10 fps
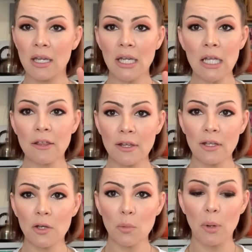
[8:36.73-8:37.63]
anything
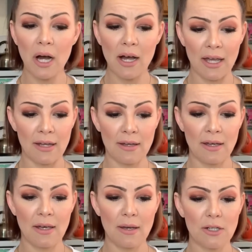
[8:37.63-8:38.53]
you buy,
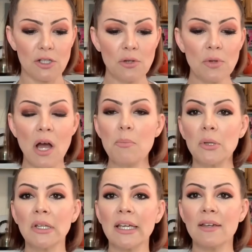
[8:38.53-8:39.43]
do not
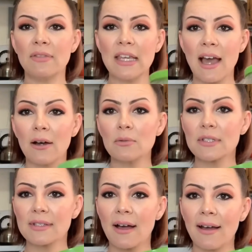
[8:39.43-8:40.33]
believe the
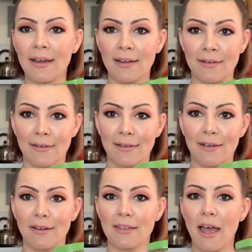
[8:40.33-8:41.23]
outside,
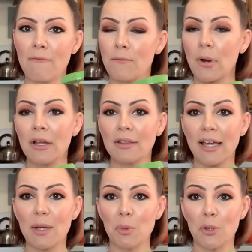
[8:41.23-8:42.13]
that front
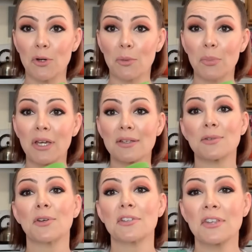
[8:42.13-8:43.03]
label, because
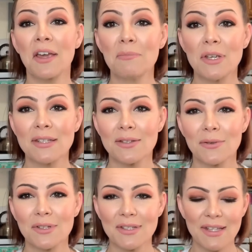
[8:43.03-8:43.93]
looks can be so
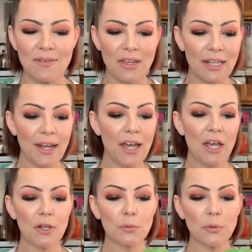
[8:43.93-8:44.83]
deceiving.
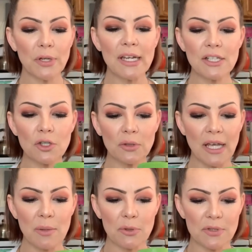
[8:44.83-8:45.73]
Read your
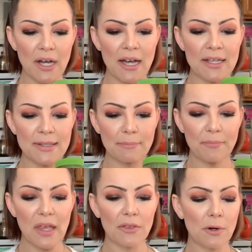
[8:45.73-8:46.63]
labels, guys.
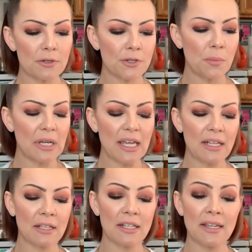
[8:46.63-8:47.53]
There are so many
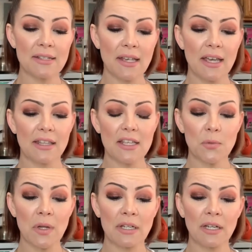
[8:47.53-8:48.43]
hidden things. This
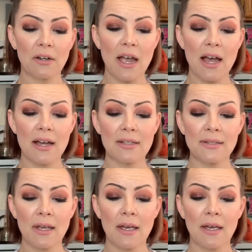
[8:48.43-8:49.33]
one here has